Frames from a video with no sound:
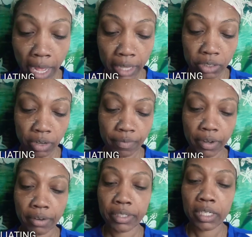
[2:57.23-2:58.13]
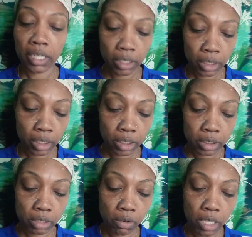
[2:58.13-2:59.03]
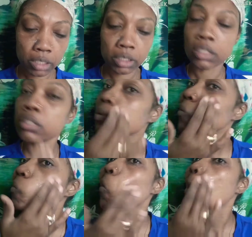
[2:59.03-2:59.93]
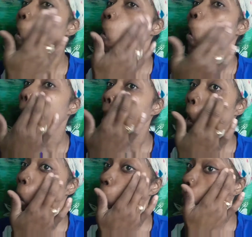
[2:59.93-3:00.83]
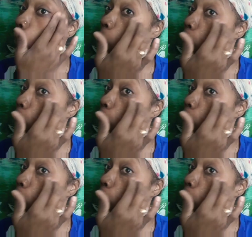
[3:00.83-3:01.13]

eyes are very delicate, so I just, I go